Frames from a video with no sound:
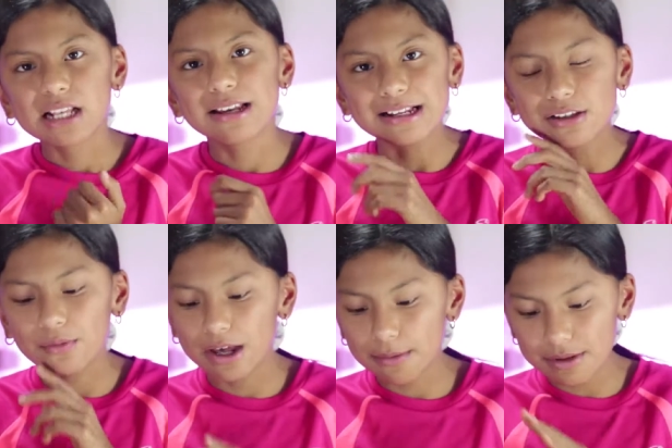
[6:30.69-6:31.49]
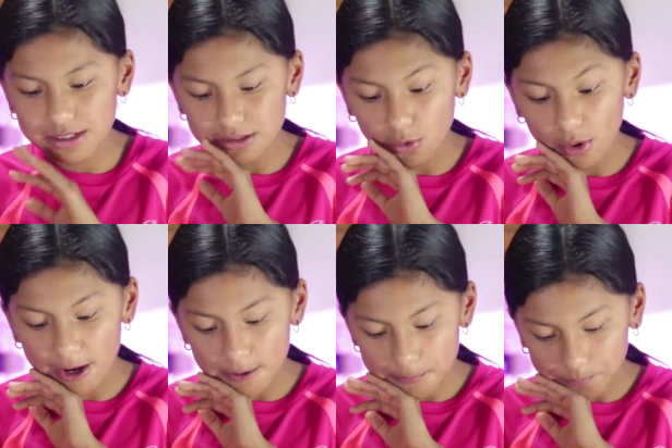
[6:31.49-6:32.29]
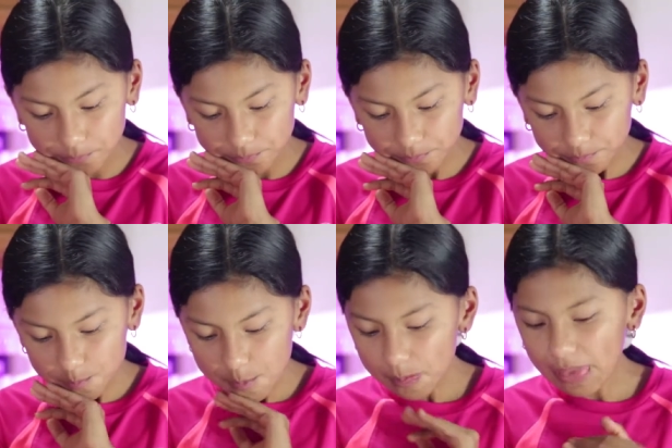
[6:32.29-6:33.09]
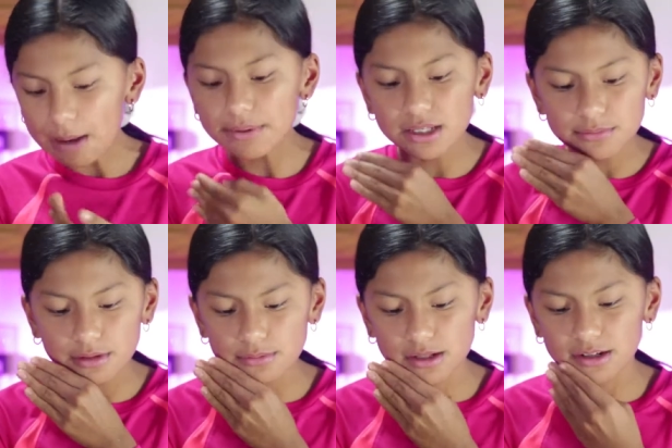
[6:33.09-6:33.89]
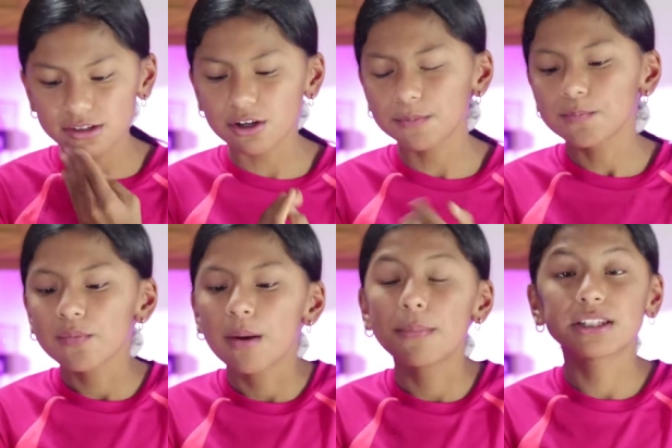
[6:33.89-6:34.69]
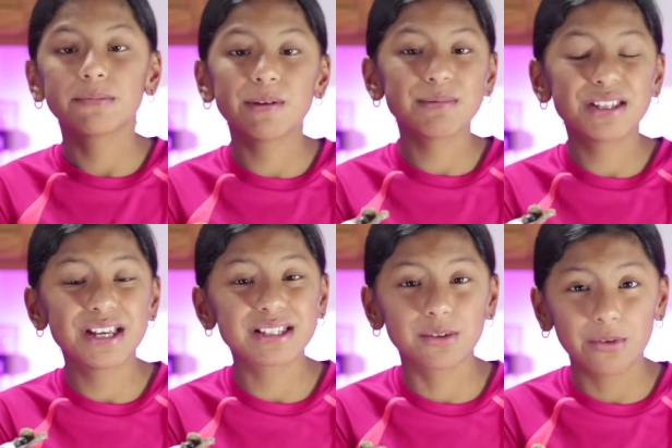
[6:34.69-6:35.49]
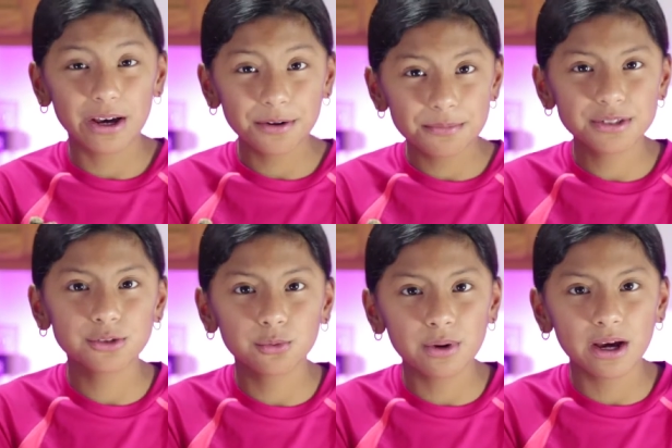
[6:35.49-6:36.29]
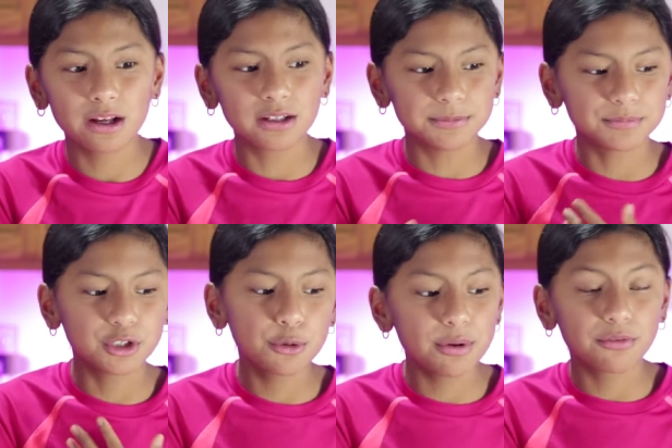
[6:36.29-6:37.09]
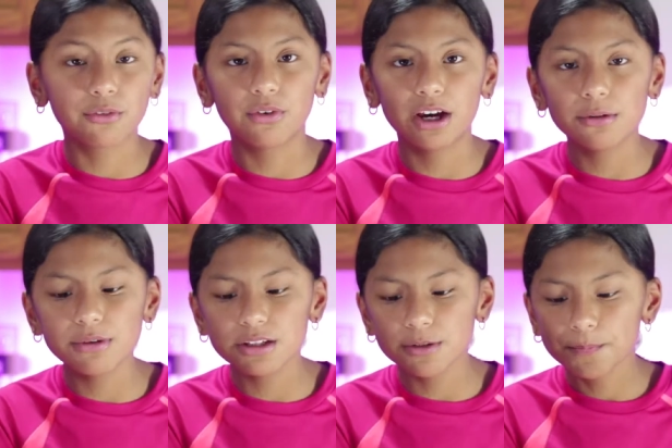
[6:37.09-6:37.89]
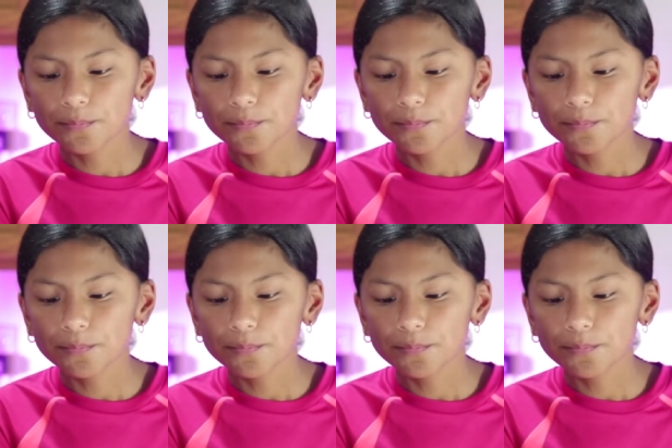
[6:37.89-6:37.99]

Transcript: takes the vitamins away. But sometimes it is good. But sometimes it takes the vitamins away, uh, a little bit of the vitamins.